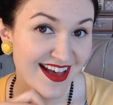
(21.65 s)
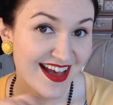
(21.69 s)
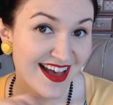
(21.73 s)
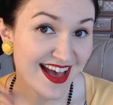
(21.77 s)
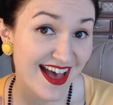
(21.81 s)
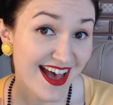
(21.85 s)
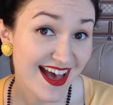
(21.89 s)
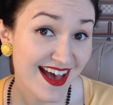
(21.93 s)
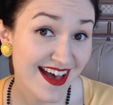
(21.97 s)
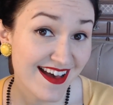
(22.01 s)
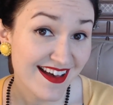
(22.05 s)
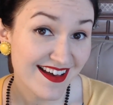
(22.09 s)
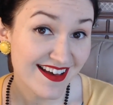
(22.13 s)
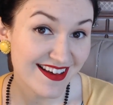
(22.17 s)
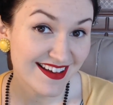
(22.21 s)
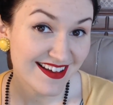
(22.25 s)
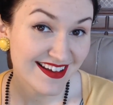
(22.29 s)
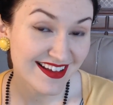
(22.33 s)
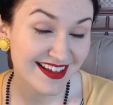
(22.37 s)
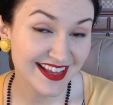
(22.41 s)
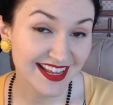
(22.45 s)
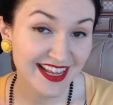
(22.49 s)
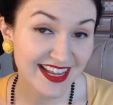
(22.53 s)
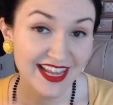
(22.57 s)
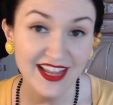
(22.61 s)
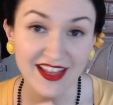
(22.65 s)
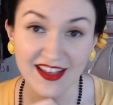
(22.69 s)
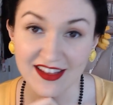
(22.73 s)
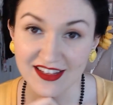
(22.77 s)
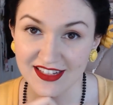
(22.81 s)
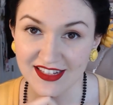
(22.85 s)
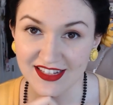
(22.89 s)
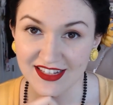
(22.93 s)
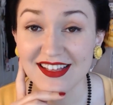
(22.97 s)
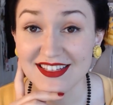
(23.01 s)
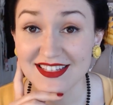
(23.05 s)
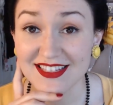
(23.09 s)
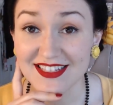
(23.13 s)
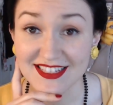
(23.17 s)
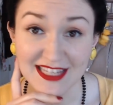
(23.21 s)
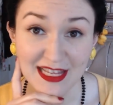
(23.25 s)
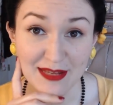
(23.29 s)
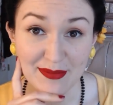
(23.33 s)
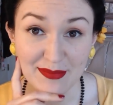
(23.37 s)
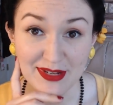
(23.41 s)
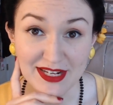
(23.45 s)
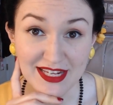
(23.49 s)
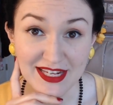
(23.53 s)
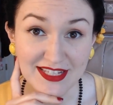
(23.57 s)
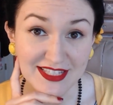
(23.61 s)
Hi!
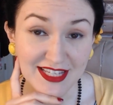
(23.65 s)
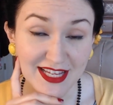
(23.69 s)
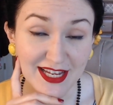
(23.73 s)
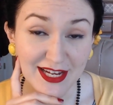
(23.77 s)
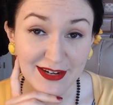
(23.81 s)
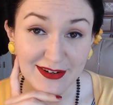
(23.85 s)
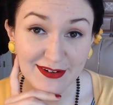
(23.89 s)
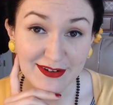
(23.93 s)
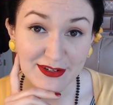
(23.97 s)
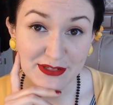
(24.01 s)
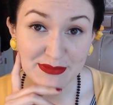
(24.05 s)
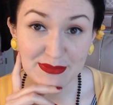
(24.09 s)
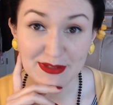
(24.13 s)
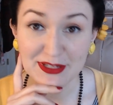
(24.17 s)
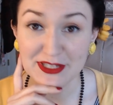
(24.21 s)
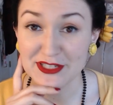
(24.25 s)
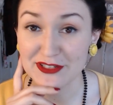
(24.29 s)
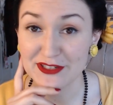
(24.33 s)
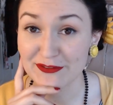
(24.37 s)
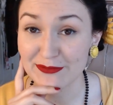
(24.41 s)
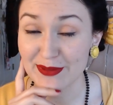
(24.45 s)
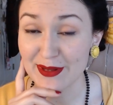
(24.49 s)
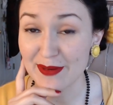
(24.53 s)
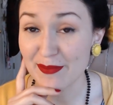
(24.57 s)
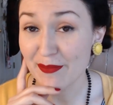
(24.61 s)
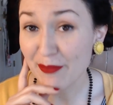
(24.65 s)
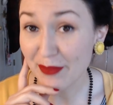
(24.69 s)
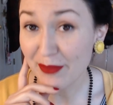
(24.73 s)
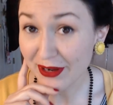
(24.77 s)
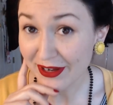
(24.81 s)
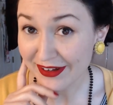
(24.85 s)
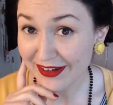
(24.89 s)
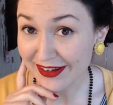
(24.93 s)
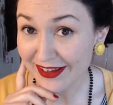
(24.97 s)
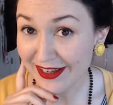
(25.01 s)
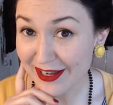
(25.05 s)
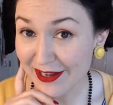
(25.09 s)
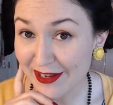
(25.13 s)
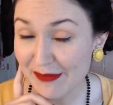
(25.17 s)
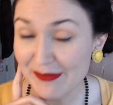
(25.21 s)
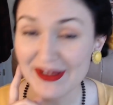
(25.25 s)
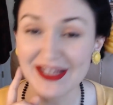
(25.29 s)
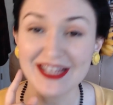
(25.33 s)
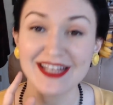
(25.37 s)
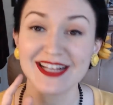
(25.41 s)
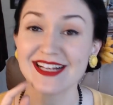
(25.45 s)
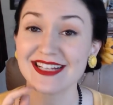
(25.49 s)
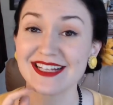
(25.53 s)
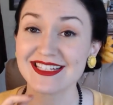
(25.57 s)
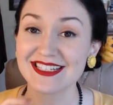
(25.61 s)
Somebody's ears must have been burning
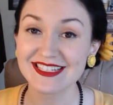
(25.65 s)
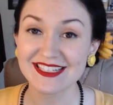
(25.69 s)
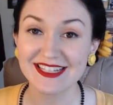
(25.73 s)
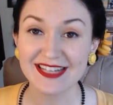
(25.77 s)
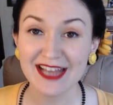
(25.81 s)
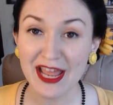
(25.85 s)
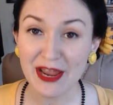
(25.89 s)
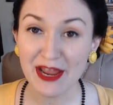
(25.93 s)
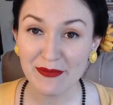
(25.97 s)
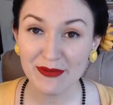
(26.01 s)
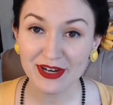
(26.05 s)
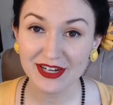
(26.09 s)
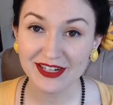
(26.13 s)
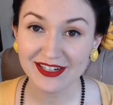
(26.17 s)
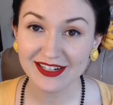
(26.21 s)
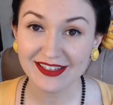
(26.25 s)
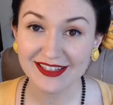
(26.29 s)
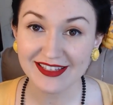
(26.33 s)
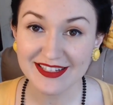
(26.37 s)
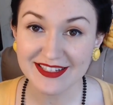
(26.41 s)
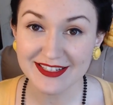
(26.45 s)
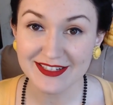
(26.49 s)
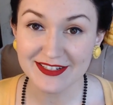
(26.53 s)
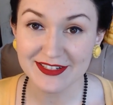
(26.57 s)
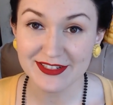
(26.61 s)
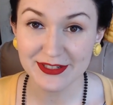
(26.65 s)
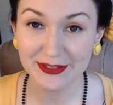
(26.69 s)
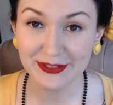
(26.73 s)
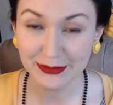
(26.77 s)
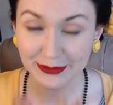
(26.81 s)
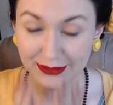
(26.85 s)
because today we're gonna listen to